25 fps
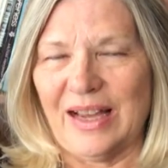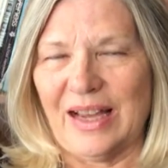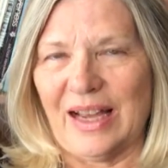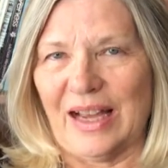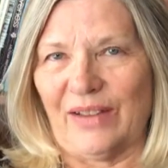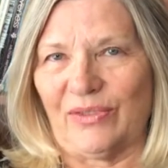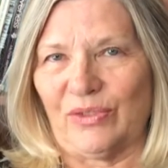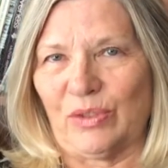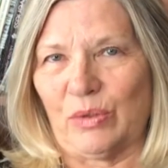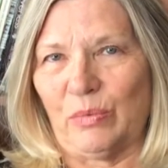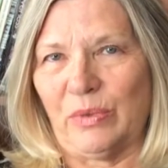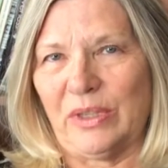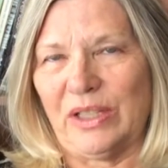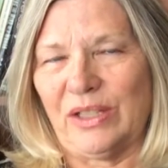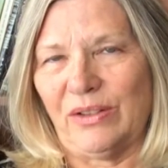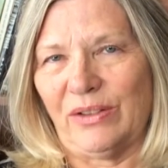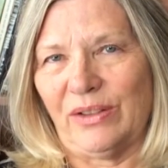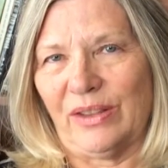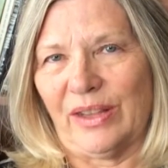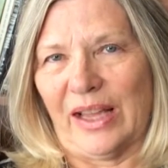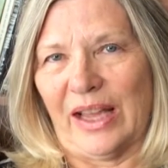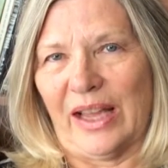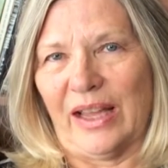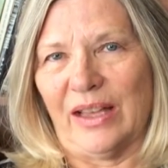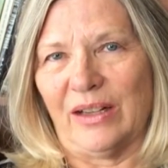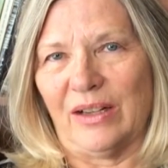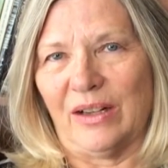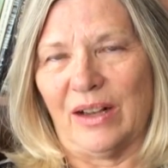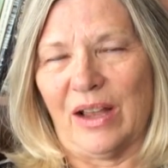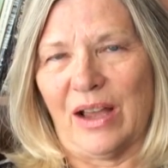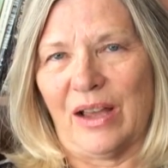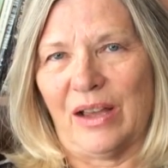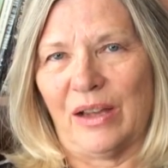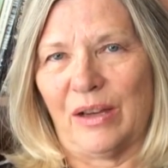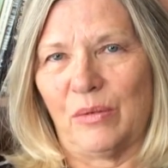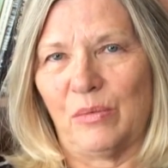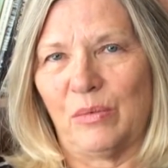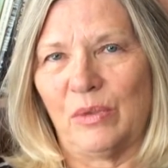After we do that,
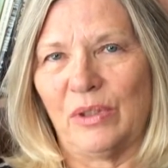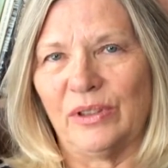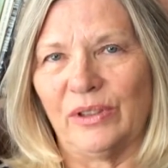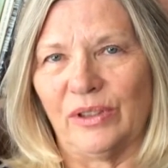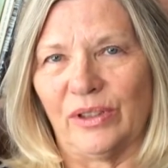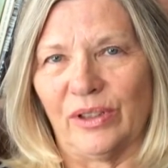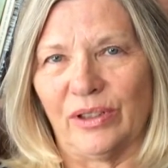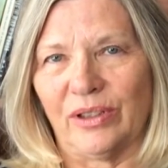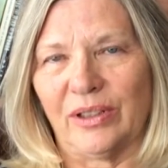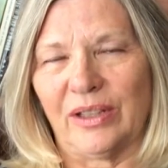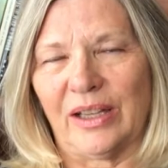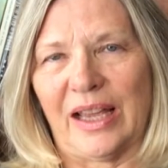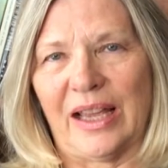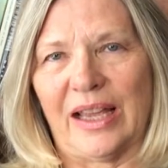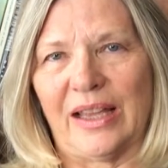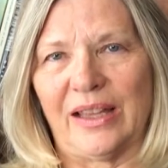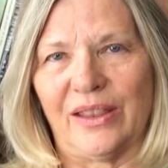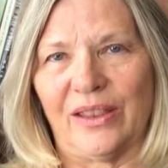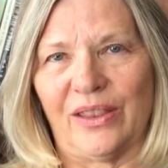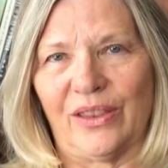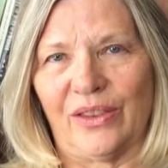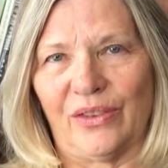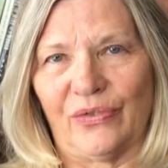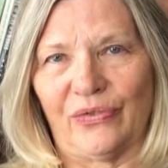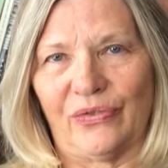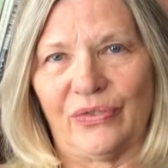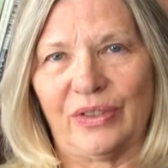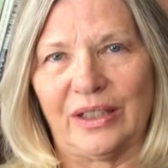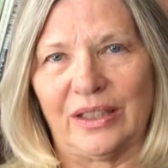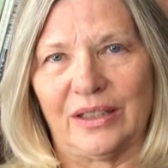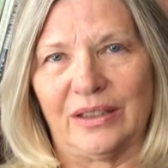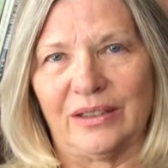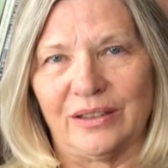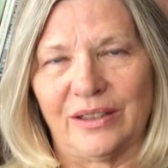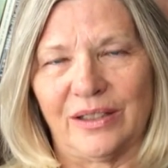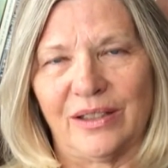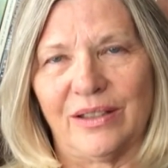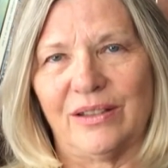I will look at the
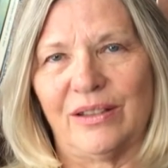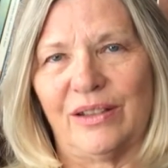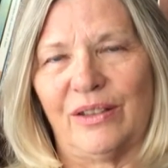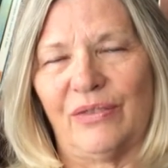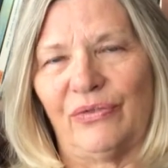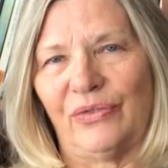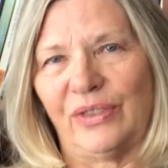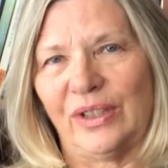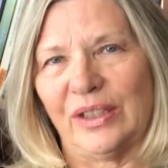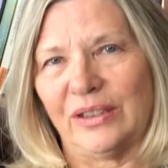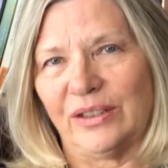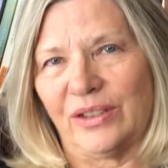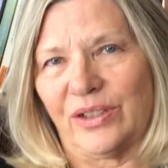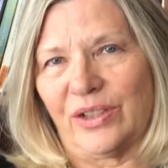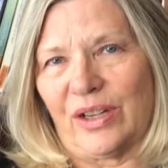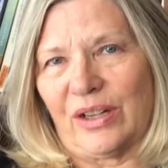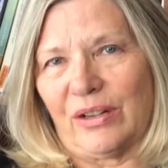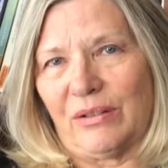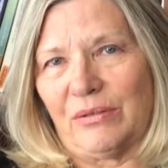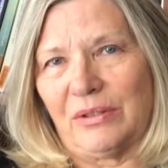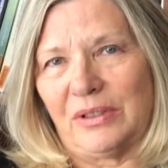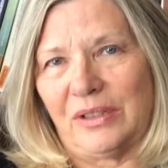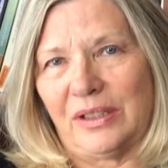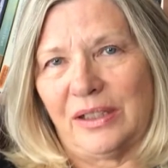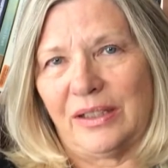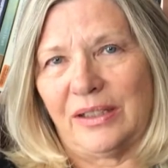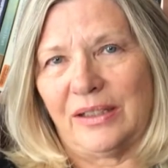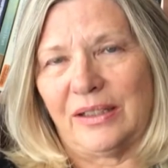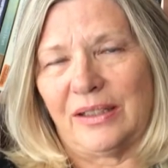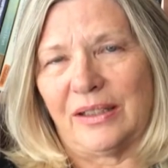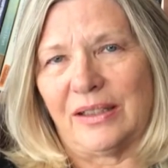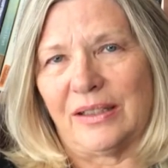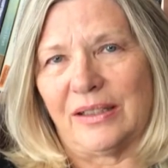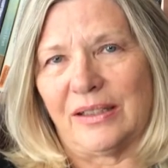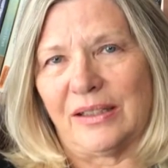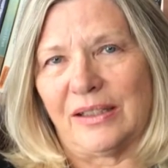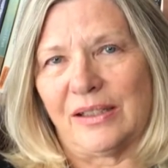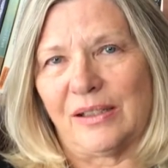field. The field generally
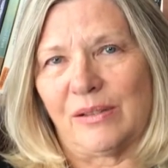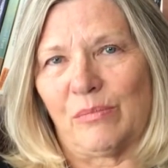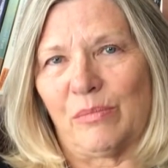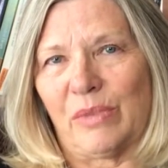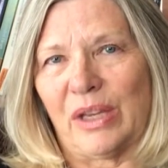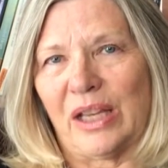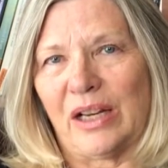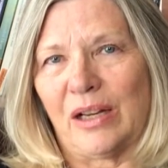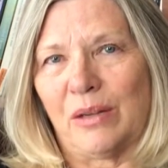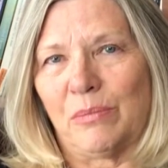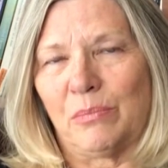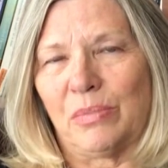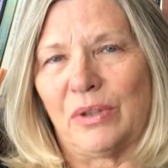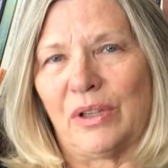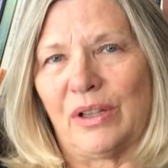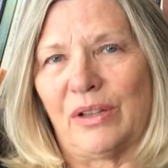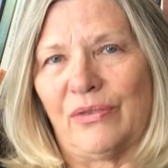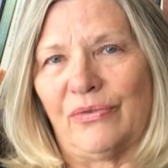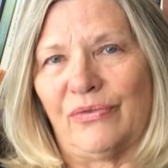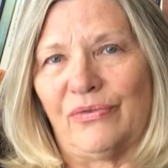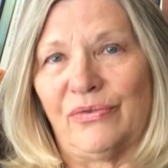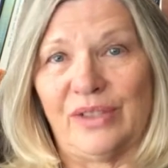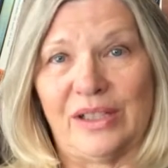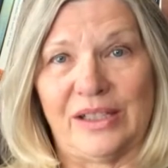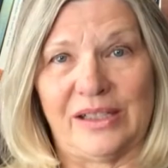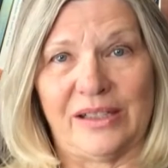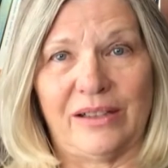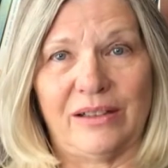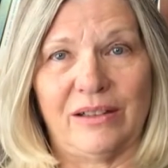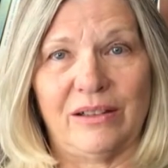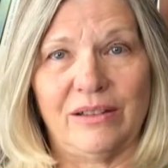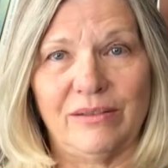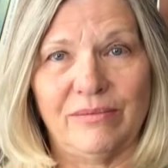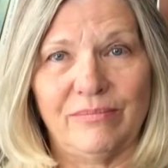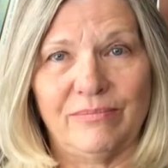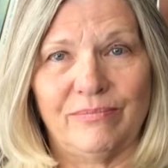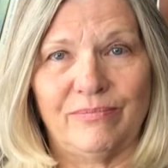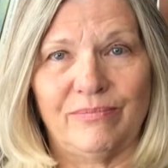is made up of
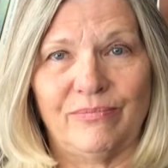physical,